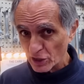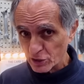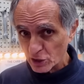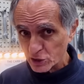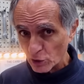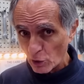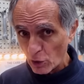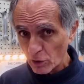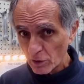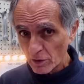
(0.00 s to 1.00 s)
not touch at
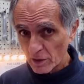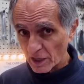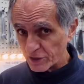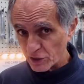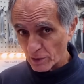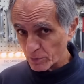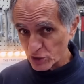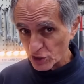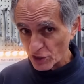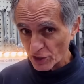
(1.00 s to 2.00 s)
all. I did not
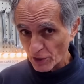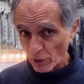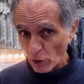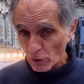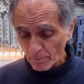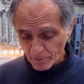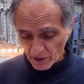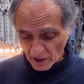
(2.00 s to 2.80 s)
machine it at all.